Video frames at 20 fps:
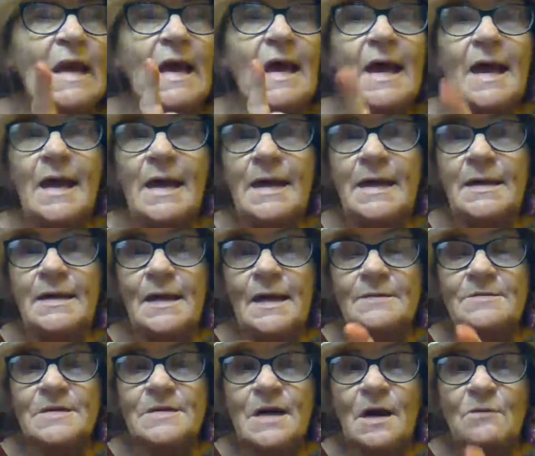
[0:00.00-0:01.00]
And I
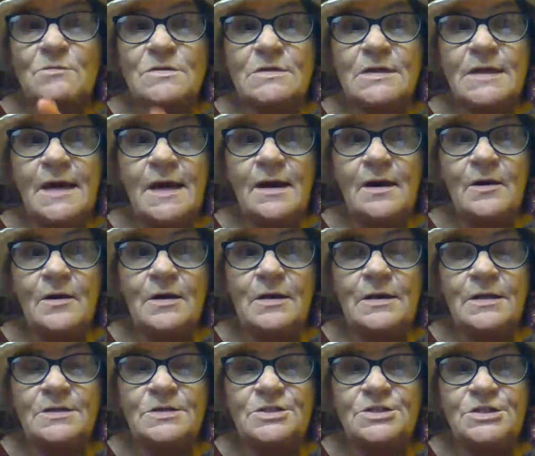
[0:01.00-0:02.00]
talked to Karen
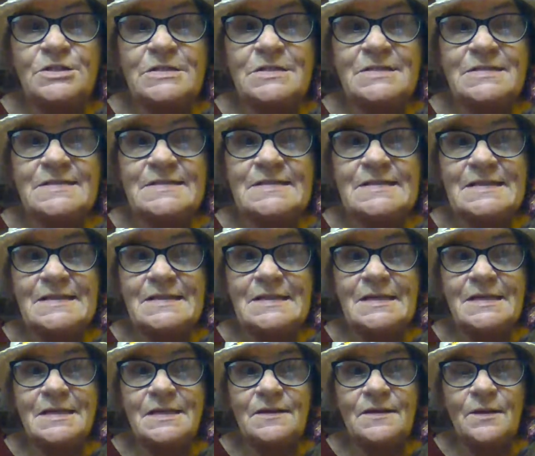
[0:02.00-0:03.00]
and she is
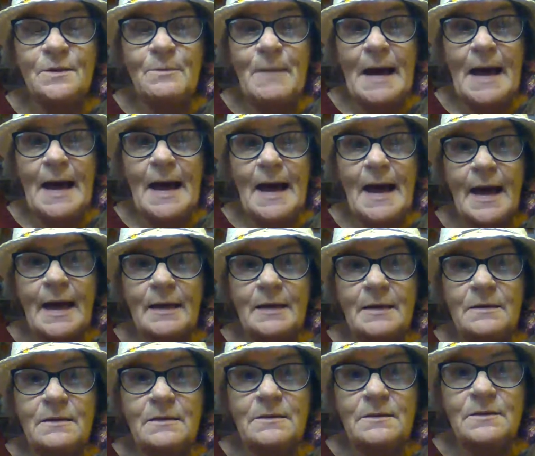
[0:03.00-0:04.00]
sending the bag
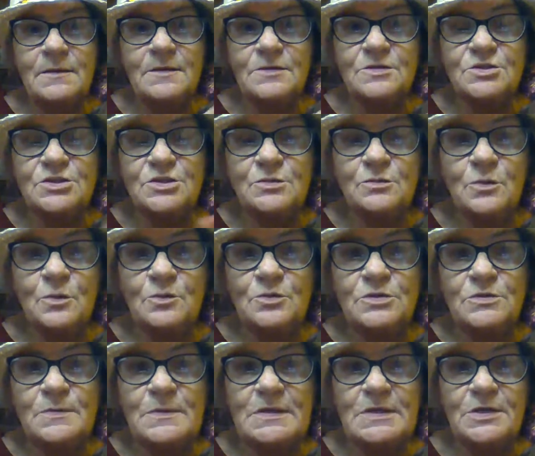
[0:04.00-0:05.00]
that she
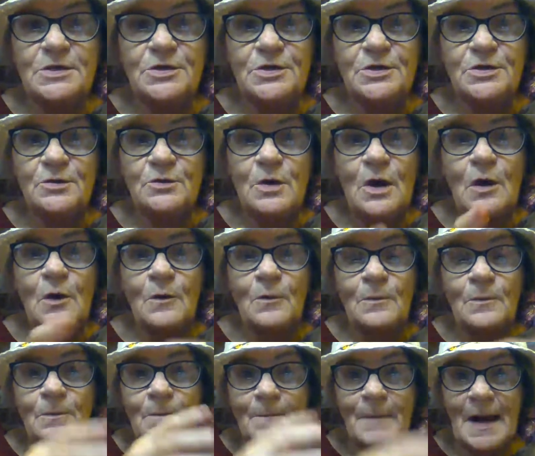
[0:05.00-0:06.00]
wants me to do
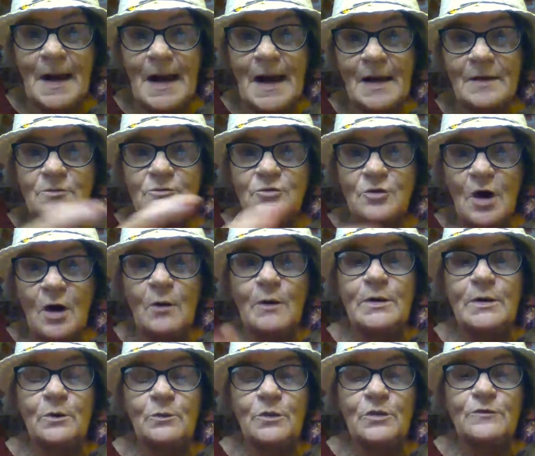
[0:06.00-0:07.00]
on my
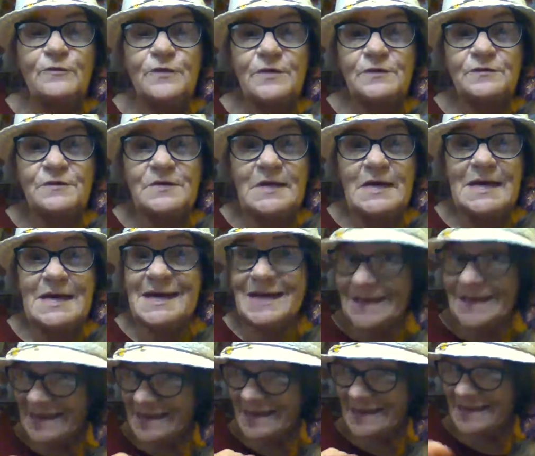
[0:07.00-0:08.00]
drawing on the 15th.
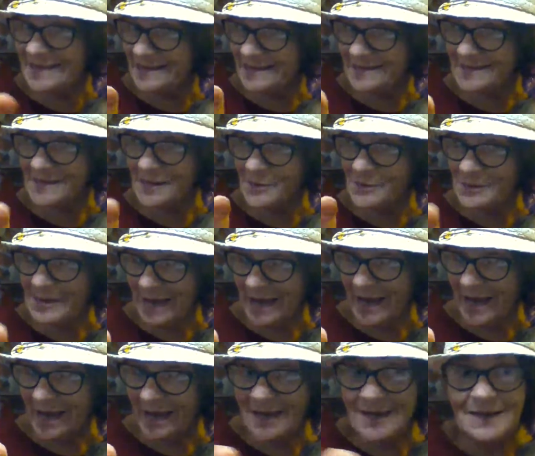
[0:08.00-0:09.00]
So
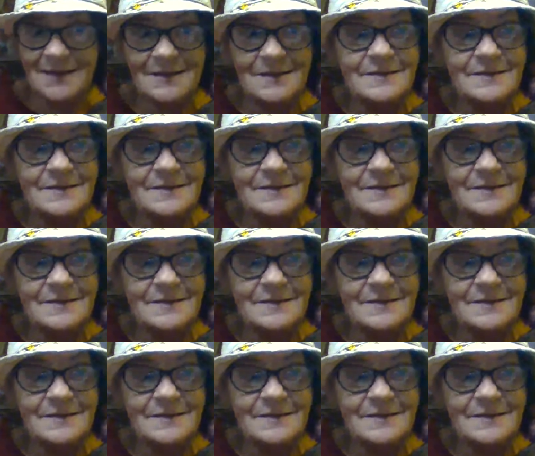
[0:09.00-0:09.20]
yay.